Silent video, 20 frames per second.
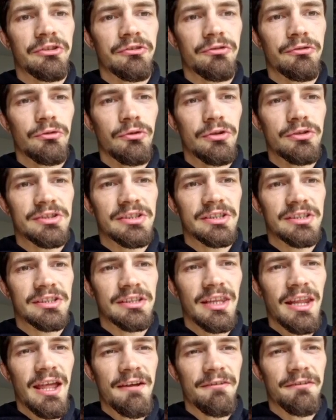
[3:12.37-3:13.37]
throws his
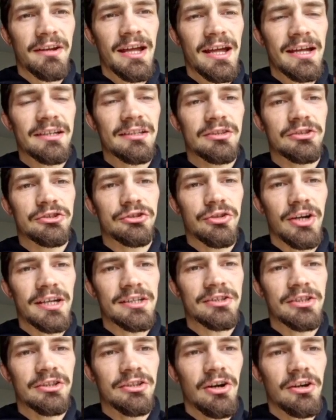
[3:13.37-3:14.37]
left hand,
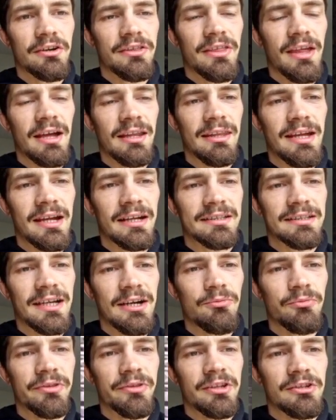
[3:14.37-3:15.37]
tries to knock that leg
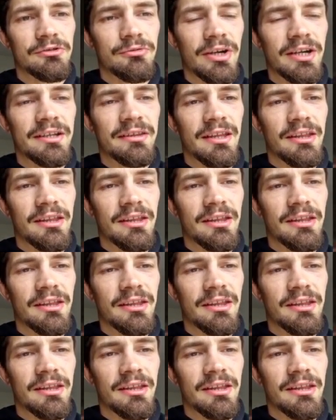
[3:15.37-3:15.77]
down with his right and